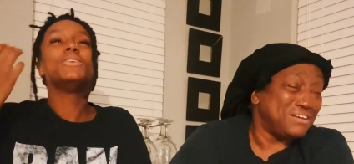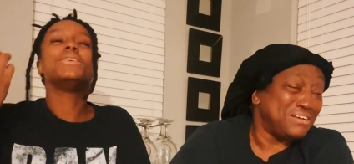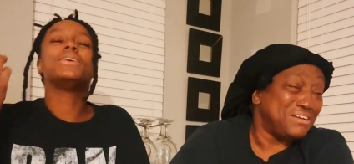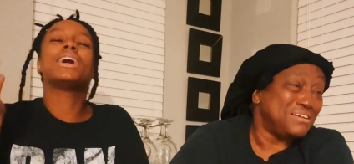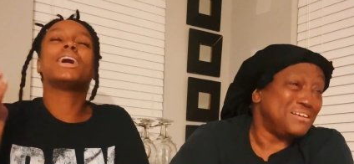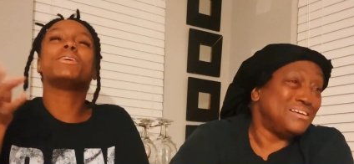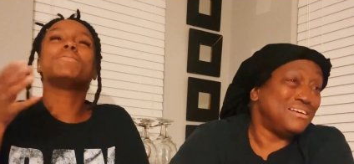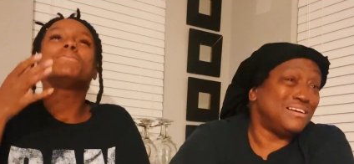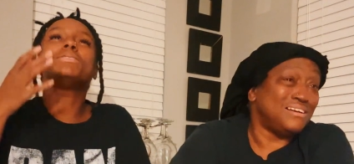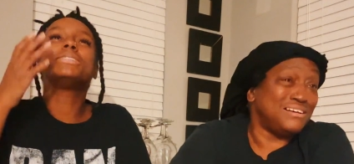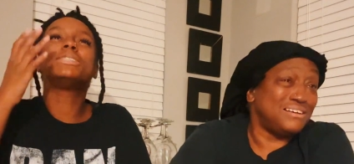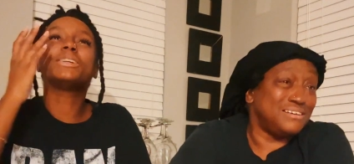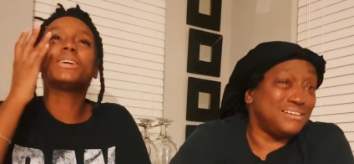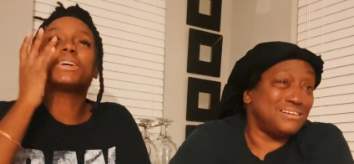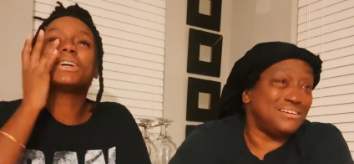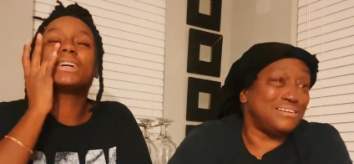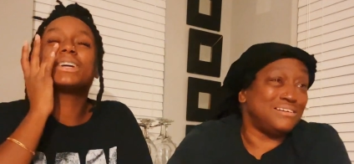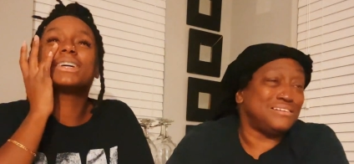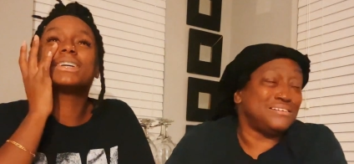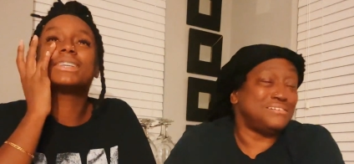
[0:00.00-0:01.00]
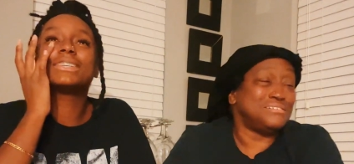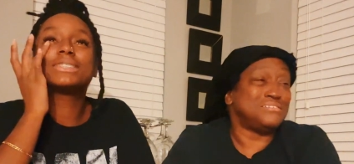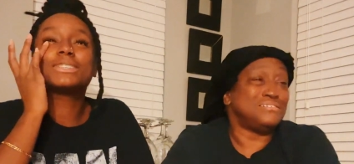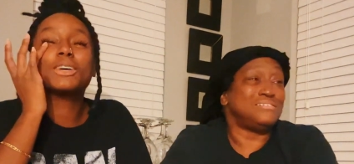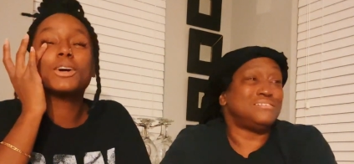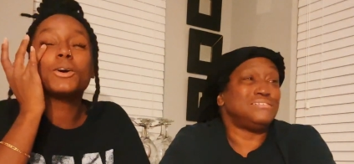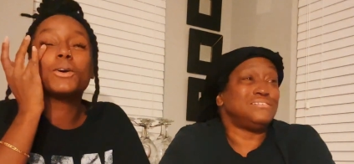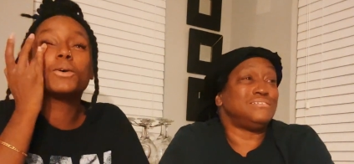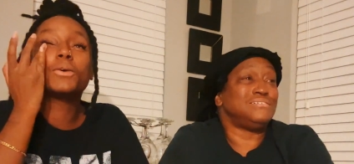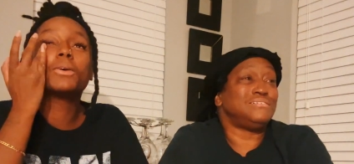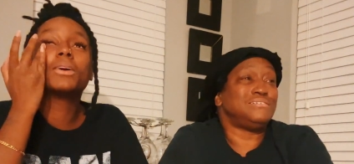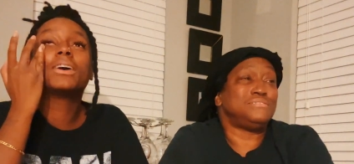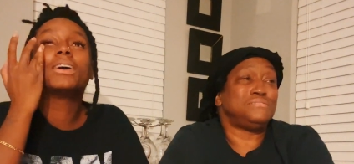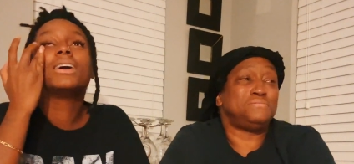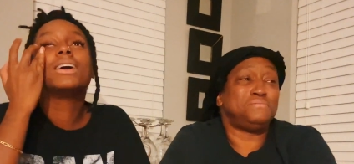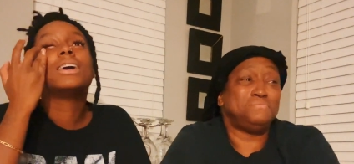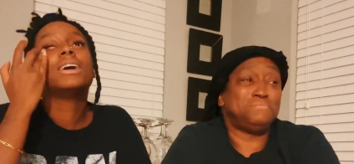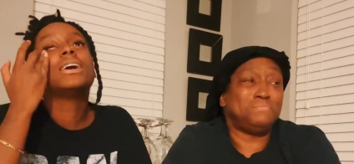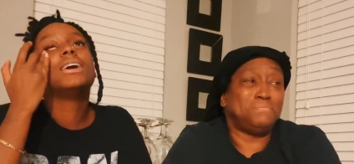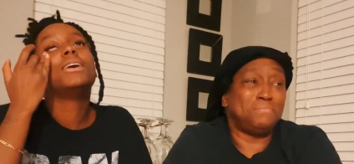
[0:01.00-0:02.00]
Speaker 1: you gotta be serious. So,
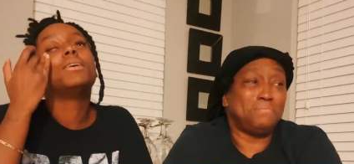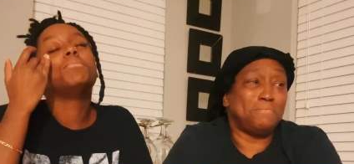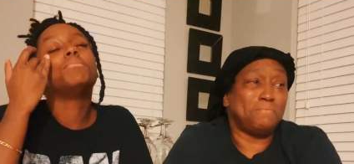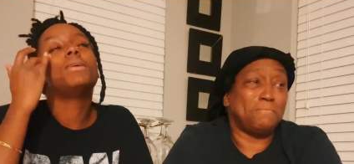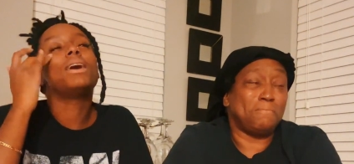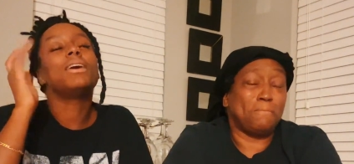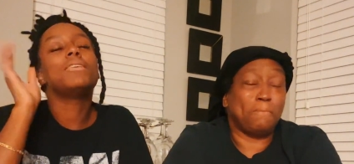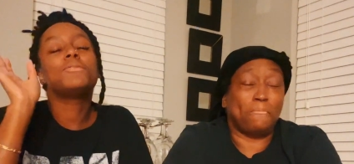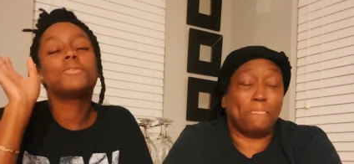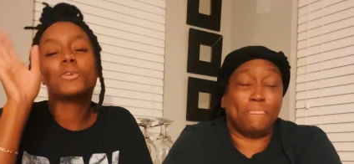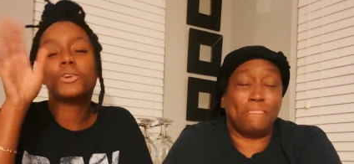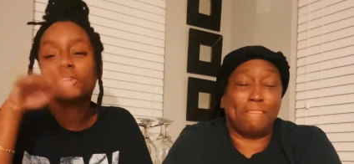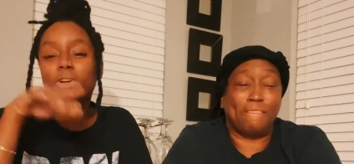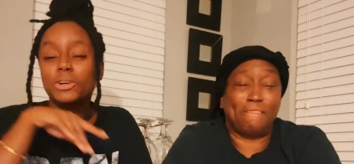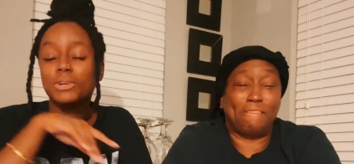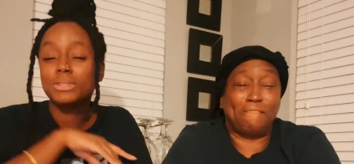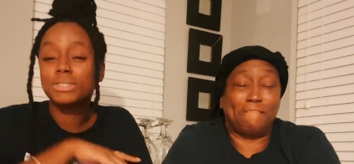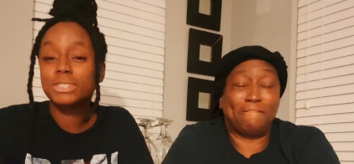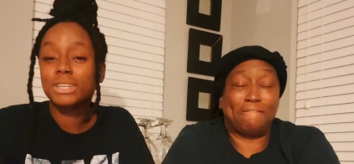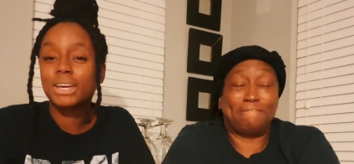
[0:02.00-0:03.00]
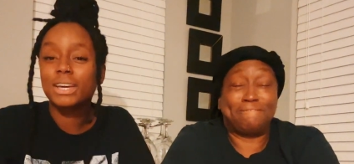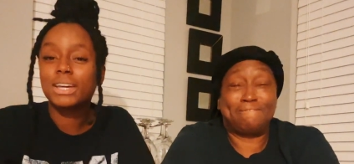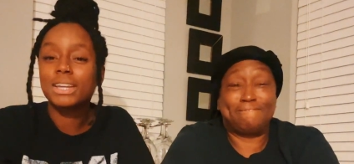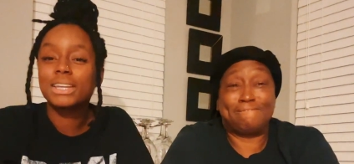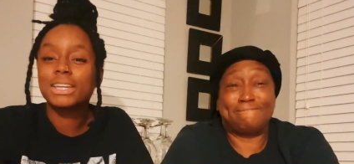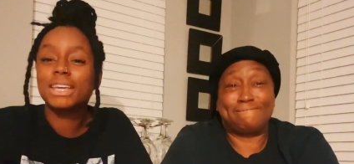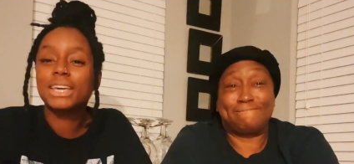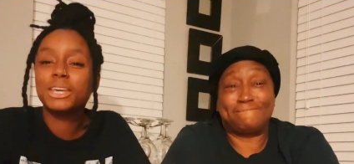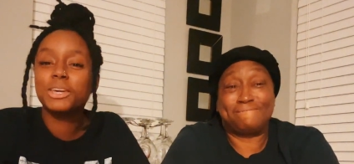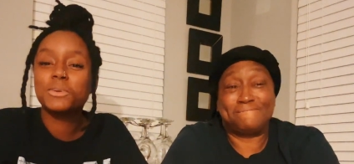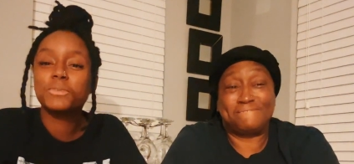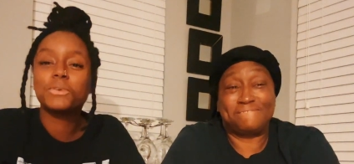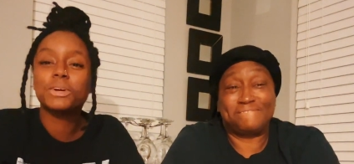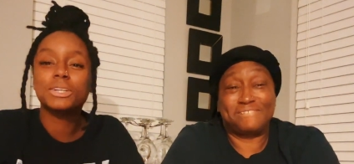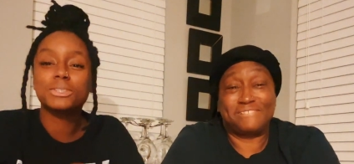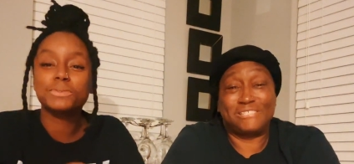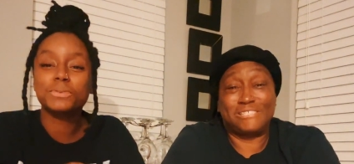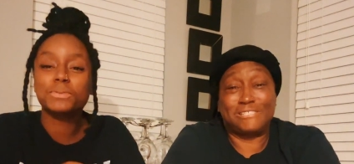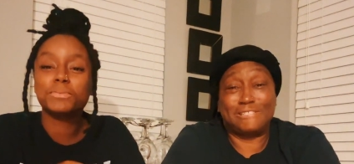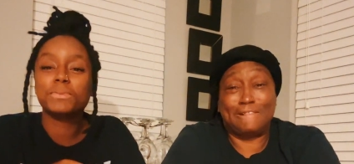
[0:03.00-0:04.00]
my four year old son, he runs
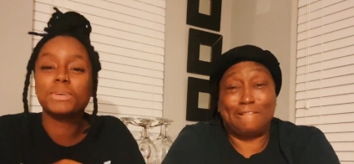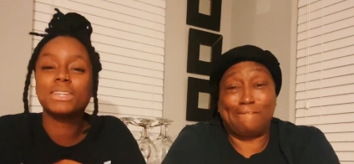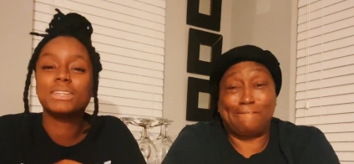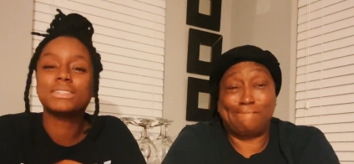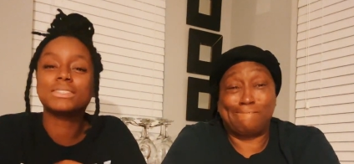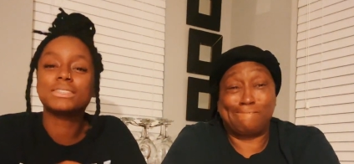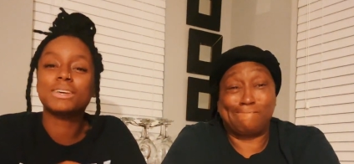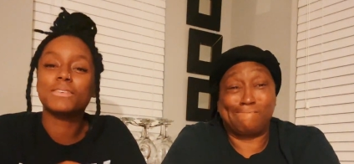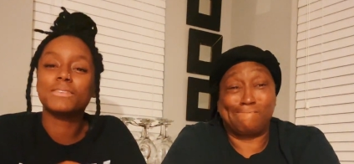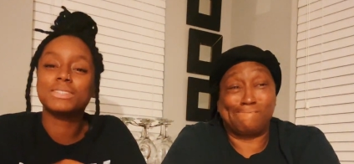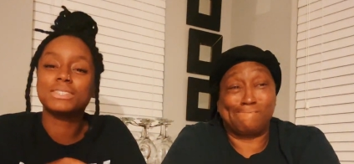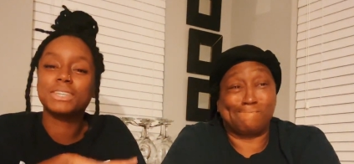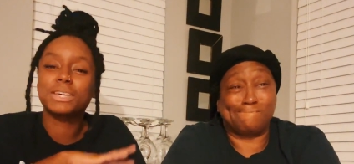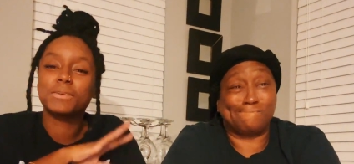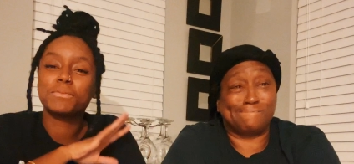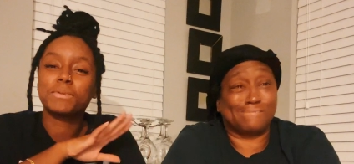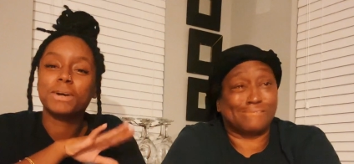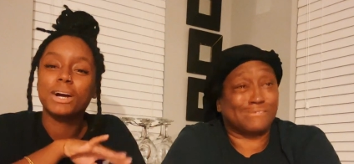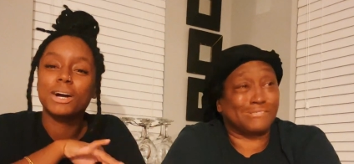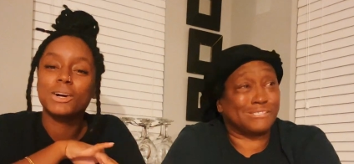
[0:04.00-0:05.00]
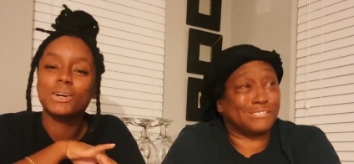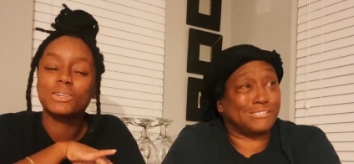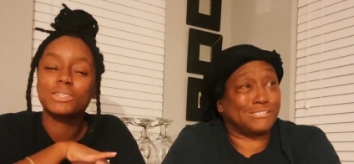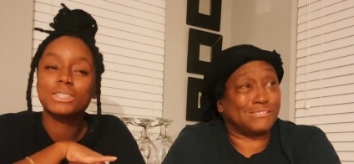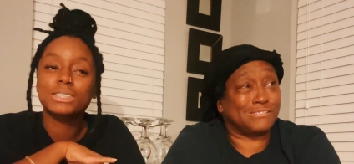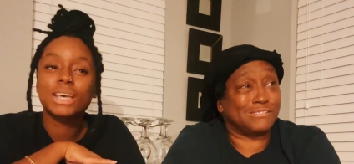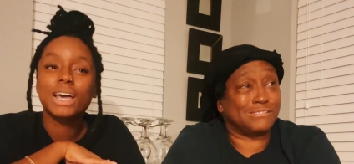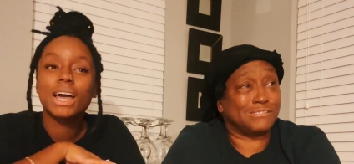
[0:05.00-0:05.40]
with me the 17 miles